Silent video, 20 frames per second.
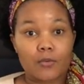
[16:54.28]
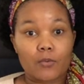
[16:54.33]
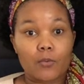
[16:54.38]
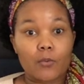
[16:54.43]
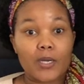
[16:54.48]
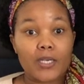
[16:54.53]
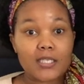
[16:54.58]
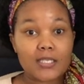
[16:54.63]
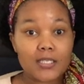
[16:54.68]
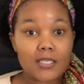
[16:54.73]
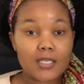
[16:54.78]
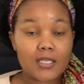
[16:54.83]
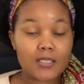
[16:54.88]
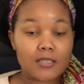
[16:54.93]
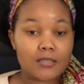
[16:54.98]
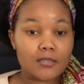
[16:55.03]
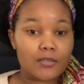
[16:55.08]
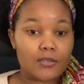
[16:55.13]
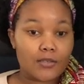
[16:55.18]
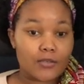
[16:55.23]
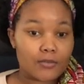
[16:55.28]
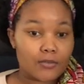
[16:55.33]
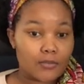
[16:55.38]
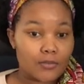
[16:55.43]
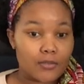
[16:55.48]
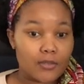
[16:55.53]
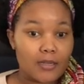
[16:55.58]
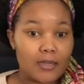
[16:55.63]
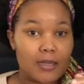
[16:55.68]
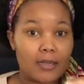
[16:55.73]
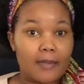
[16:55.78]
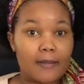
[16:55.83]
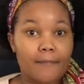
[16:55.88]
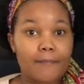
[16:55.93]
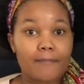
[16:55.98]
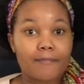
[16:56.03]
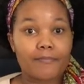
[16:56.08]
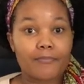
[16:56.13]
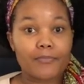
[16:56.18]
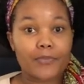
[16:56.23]
What is this, you know,
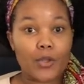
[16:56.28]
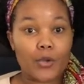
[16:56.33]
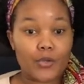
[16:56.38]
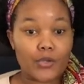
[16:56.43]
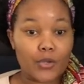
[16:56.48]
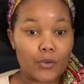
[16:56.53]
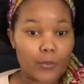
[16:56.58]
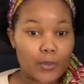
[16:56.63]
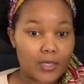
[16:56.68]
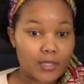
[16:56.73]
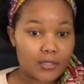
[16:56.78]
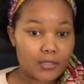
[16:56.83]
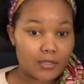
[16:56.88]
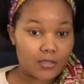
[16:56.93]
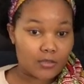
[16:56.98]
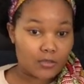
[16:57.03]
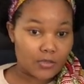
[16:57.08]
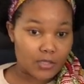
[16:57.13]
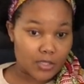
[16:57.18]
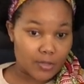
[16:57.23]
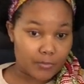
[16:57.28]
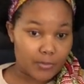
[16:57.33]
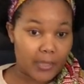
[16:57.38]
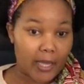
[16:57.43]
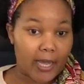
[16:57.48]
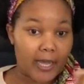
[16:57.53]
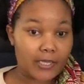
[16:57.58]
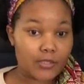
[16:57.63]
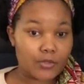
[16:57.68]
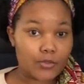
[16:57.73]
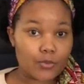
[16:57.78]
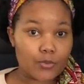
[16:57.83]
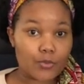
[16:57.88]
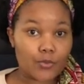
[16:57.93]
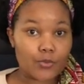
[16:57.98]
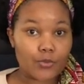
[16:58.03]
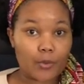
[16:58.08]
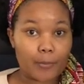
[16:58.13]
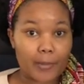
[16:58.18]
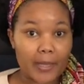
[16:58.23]
on your waist, just behind your
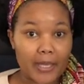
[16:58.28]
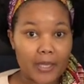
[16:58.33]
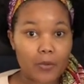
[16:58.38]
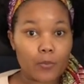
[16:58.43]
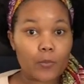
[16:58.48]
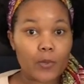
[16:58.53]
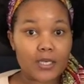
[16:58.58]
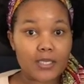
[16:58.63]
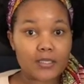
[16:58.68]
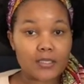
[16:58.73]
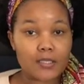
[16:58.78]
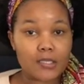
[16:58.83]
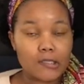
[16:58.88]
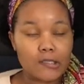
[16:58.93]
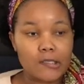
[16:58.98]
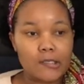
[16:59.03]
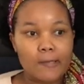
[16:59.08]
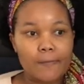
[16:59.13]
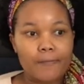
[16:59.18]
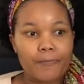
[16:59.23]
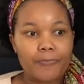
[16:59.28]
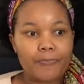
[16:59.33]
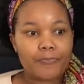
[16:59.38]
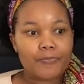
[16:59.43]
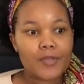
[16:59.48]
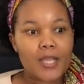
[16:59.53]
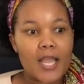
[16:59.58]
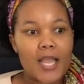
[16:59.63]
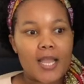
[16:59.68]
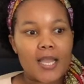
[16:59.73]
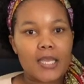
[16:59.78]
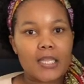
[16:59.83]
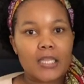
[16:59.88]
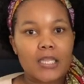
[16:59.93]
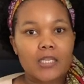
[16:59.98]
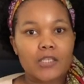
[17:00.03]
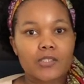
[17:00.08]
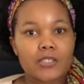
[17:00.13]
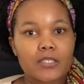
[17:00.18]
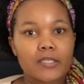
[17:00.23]
back, what is it?" And
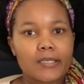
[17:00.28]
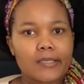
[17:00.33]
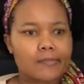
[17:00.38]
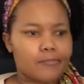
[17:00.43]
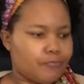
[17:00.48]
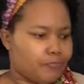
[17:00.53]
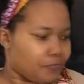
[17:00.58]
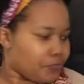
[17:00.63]
then she's like,